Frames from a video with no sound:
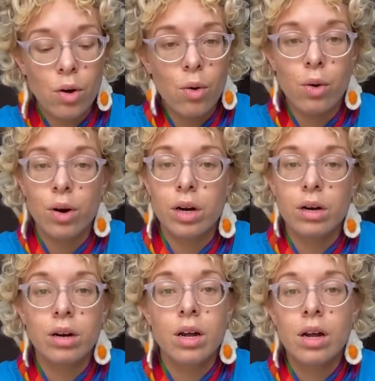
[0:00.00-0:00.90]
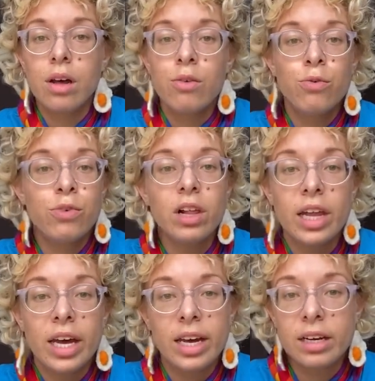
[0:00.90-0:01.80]
or
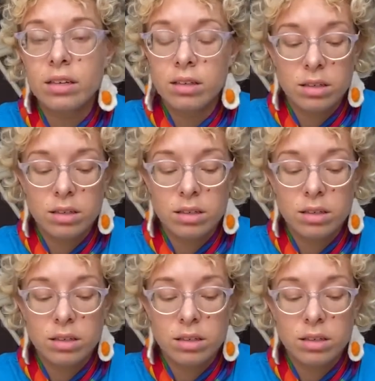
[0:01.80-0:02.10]
filling